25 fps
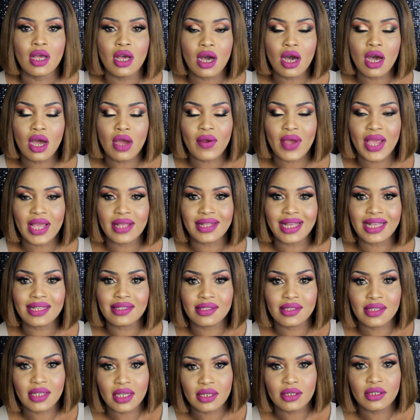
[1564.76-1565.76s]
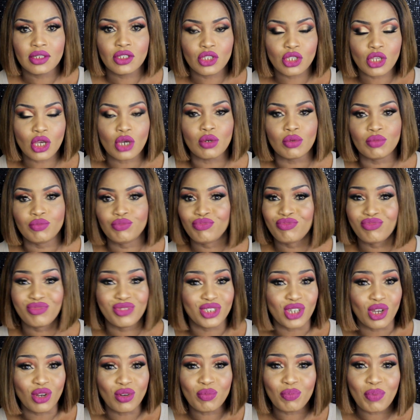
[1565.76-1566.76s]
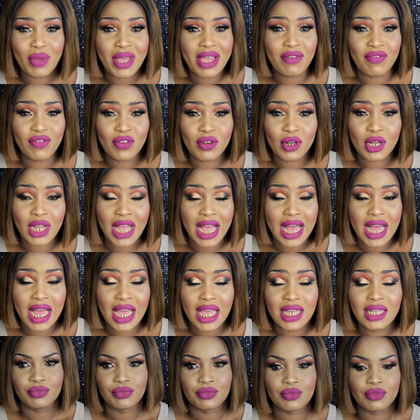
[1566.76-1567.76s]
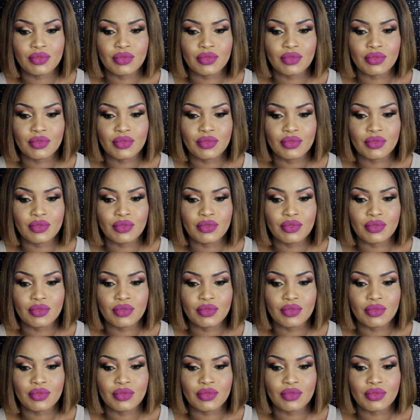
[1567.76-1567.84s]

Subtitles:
Alright, that's it. So, don't pay for a guy.